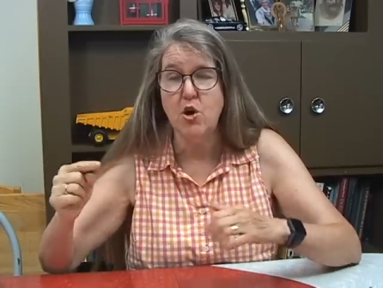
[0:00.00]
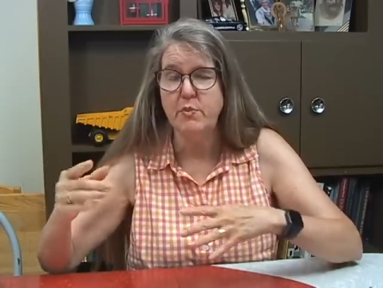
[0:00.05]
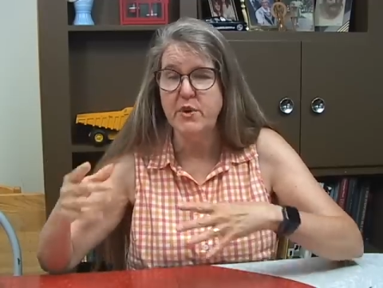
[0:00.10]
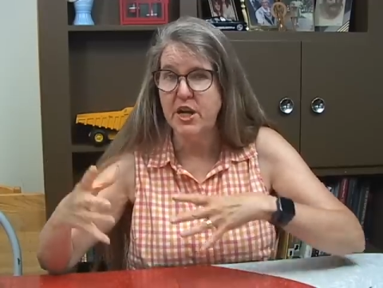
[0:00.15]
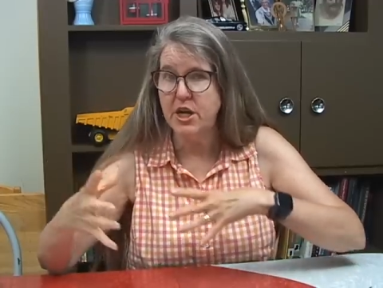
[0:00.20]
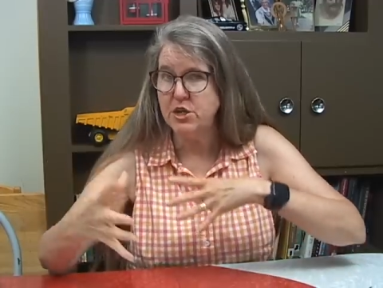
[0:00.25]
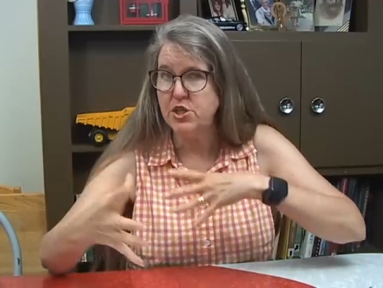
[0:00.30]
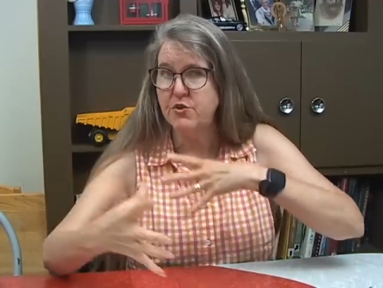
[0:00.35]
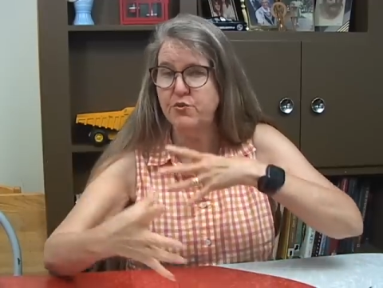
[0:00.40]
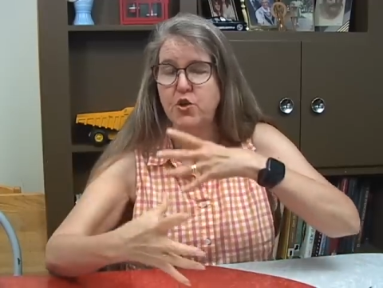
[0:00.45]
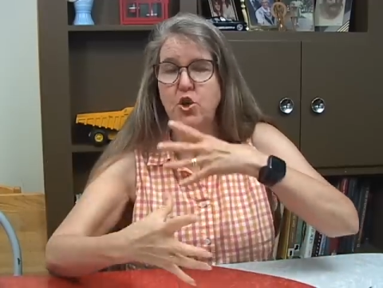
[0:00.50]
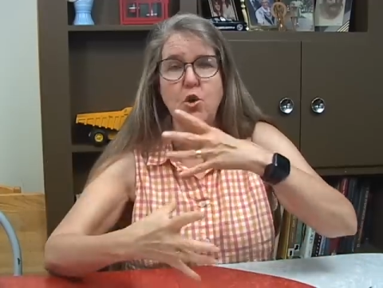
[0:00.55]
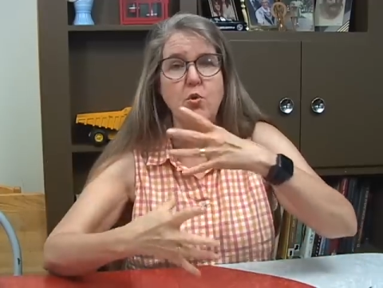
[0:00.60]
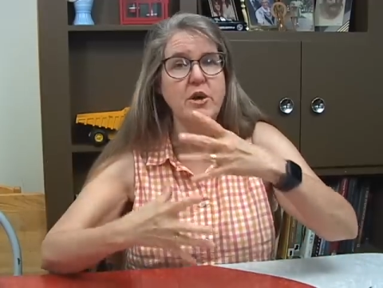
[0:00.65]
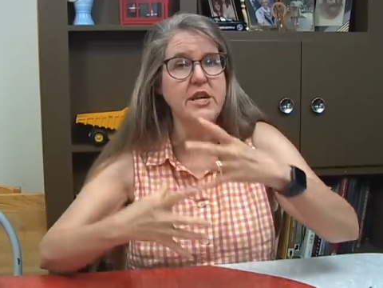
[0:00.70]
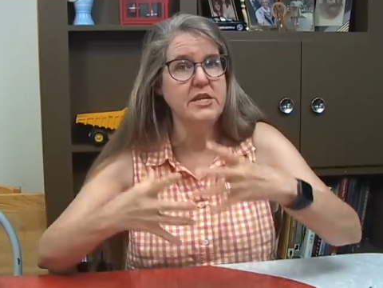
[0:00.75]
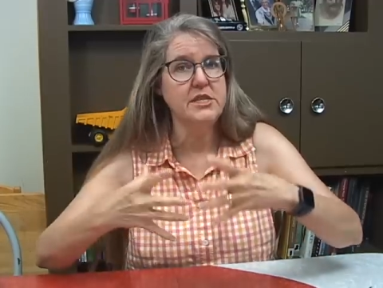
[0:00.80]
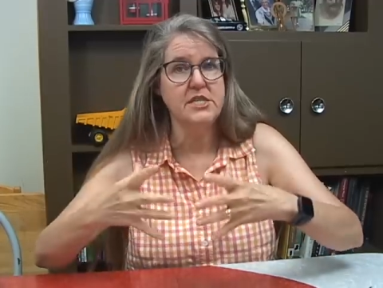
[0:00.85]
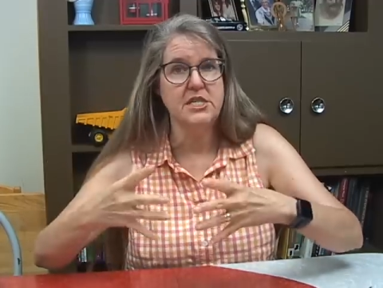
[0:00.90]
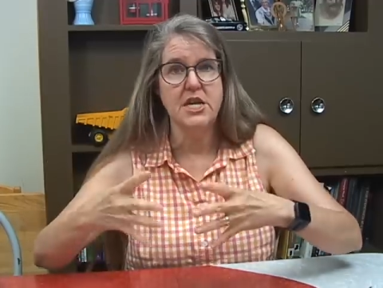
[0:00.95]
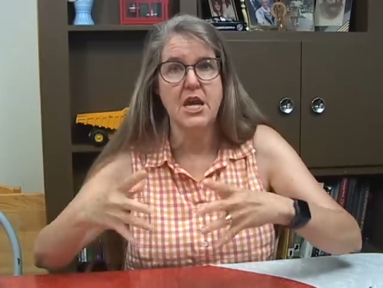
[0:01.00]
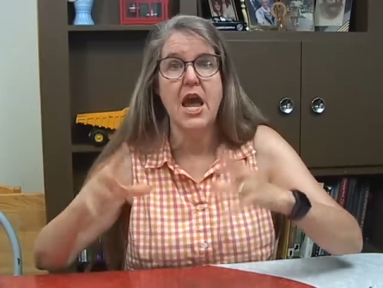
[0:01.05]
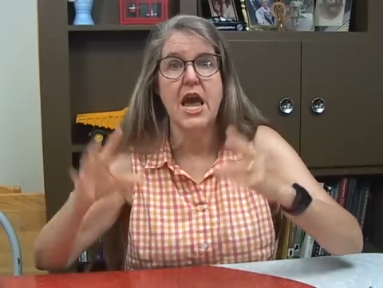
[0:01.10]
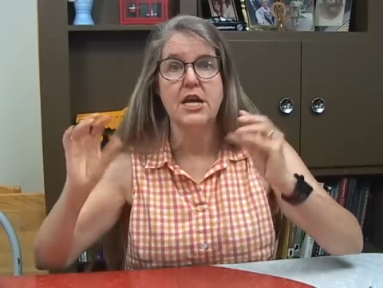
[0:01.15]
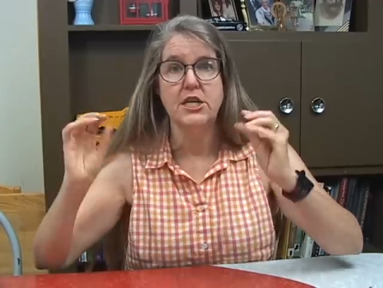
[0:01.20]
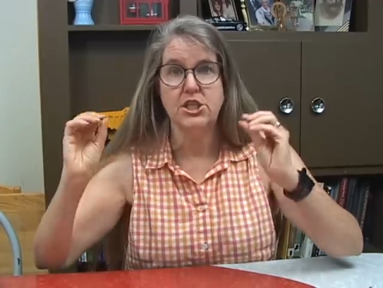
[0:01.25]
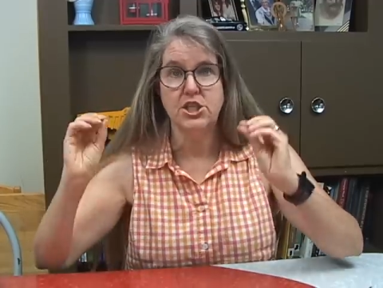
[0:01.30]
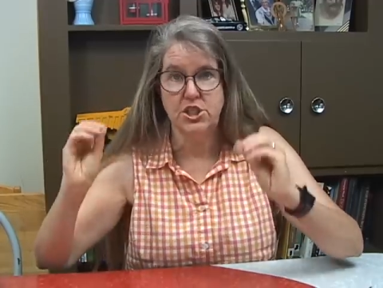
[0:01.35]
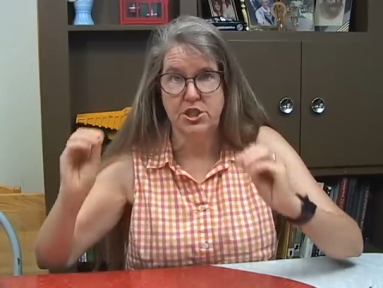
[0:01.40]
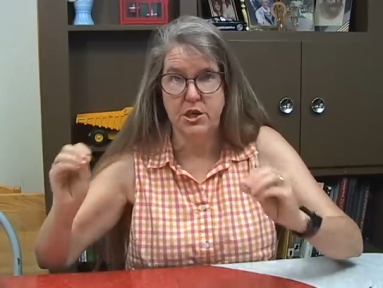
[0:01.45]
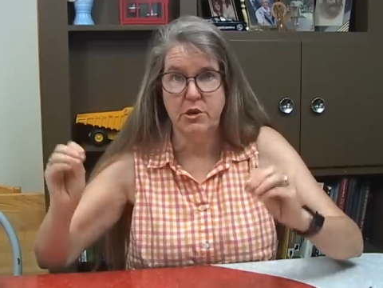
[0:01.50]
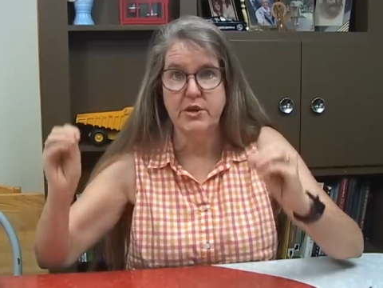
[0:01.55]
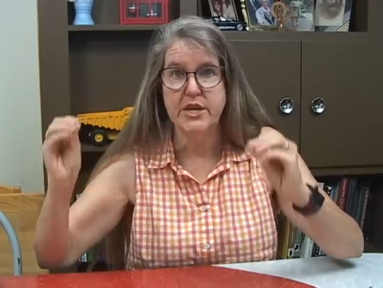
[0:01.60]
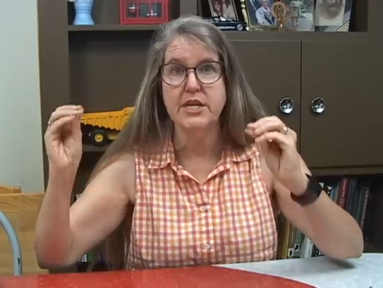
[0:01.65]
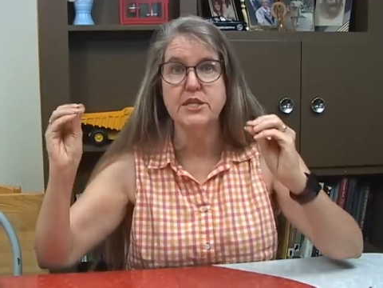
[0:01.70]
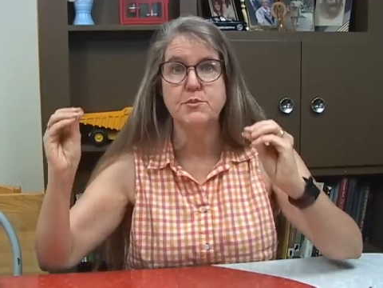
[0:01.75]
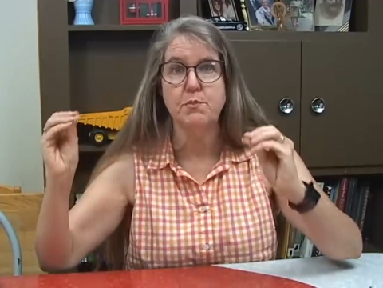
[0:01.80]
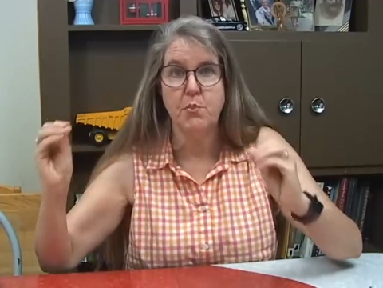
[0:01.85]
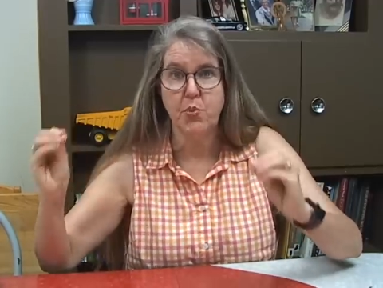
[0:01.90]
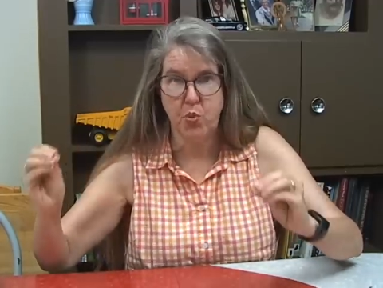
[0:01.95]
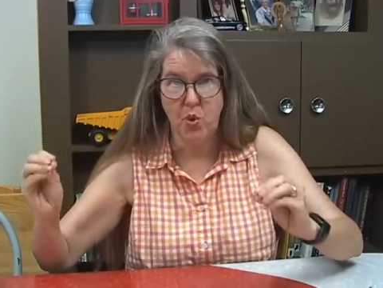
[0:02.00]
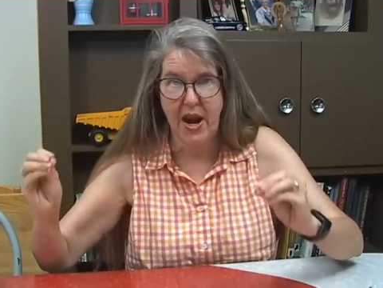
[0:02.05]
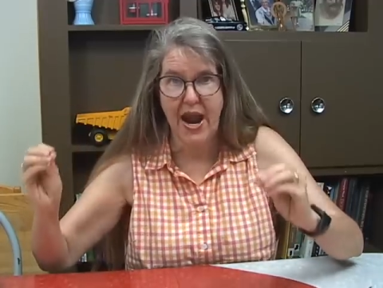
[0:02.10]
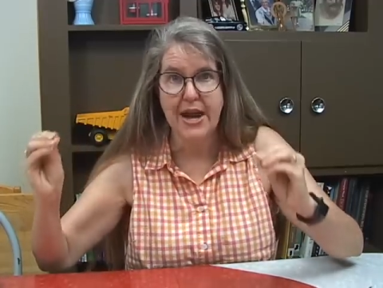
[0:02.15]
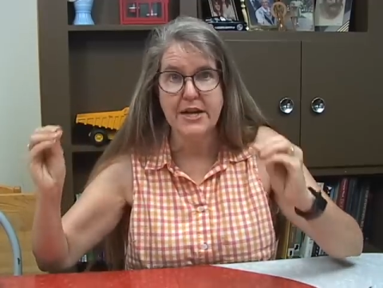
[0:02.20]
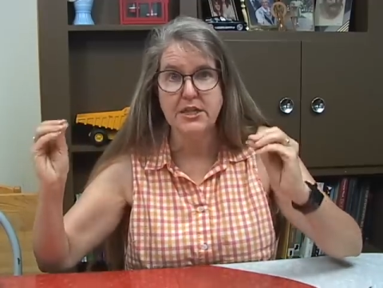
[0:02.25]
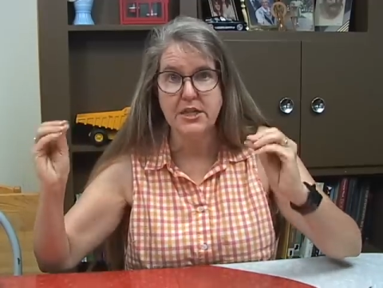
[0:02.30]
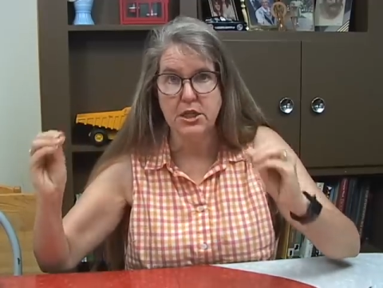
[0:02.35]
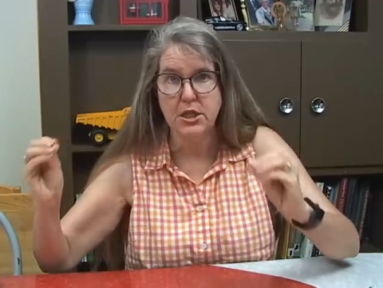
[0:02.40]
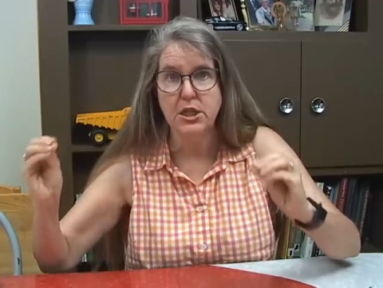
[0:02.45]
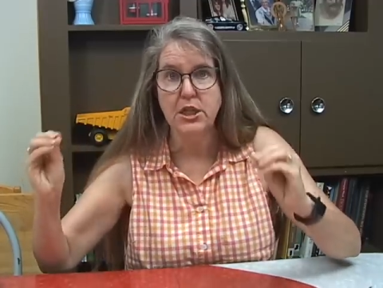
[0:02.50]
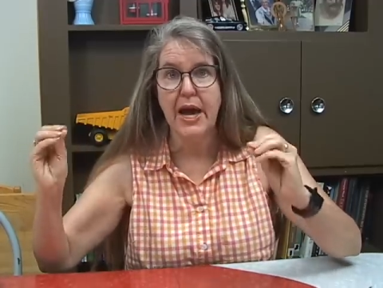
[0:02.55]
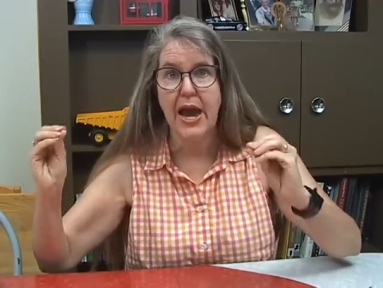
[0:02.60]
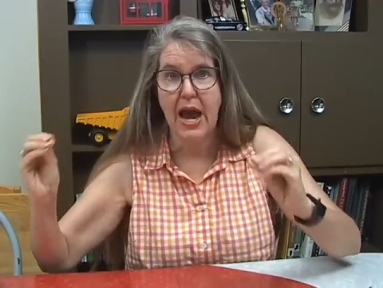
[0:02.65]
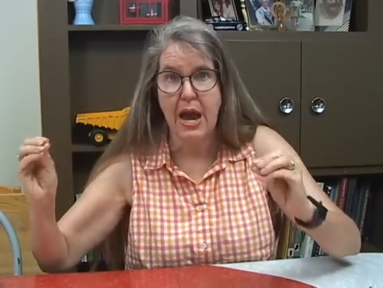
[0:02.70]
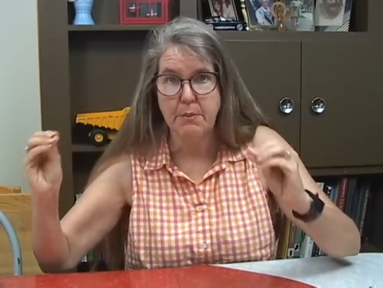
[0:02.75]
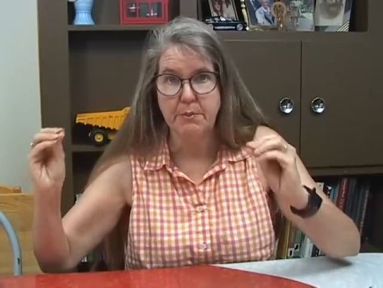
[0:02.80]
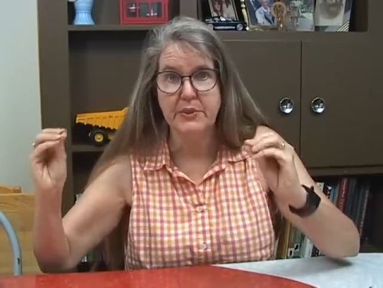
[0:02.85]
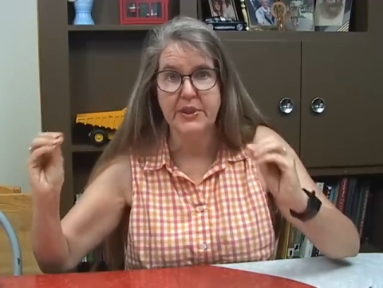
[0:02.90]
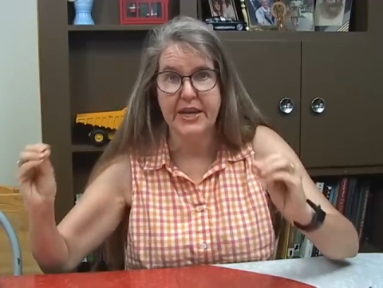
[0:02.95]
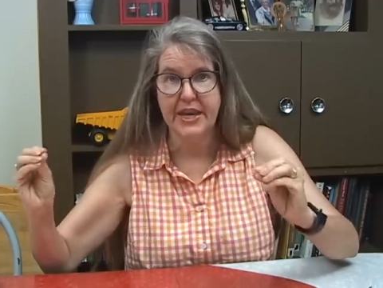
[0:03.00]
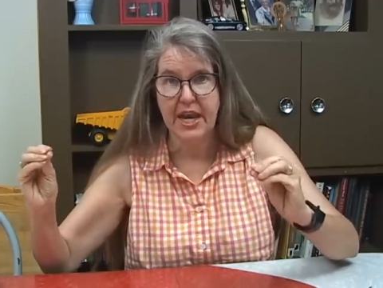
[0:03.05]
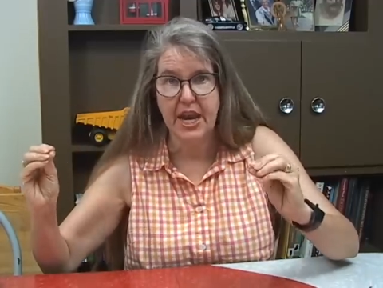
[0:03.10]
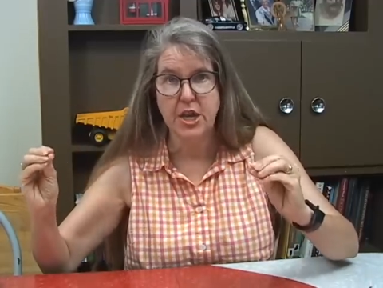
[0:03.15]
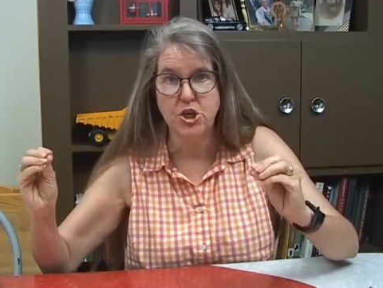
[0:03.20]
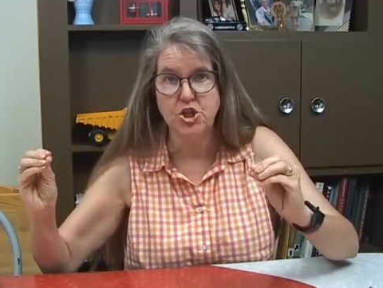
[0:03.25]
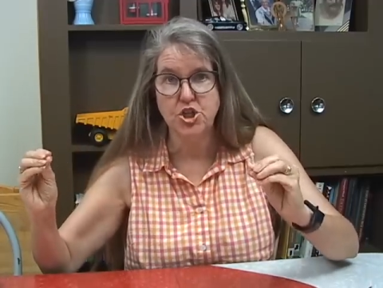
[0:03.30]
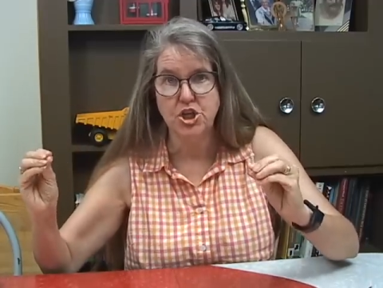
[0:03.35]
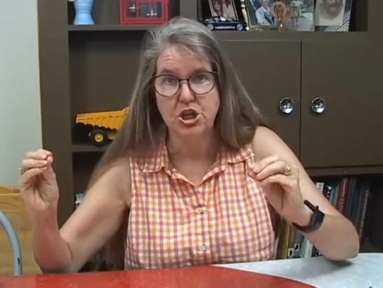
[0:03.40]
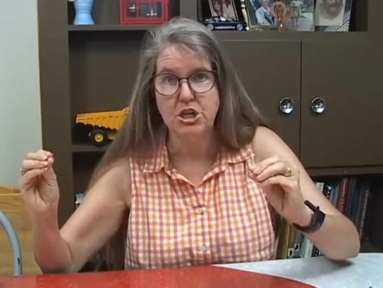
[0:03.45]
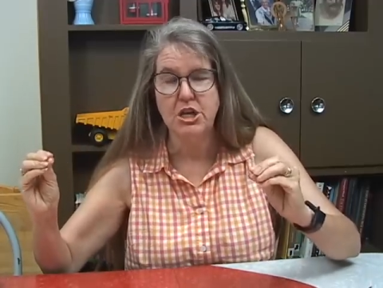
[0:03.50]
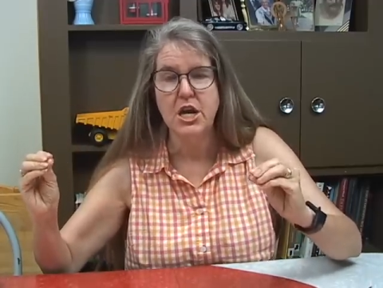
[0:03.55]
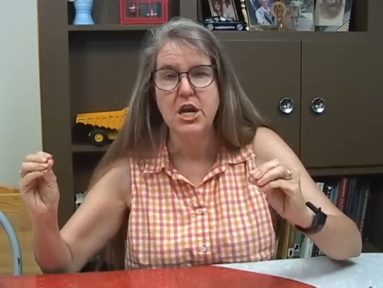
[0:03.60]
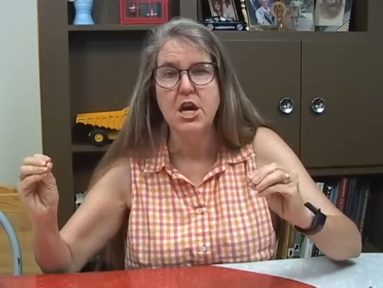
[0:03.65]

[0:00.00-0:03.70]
because if you want to see a serious practical application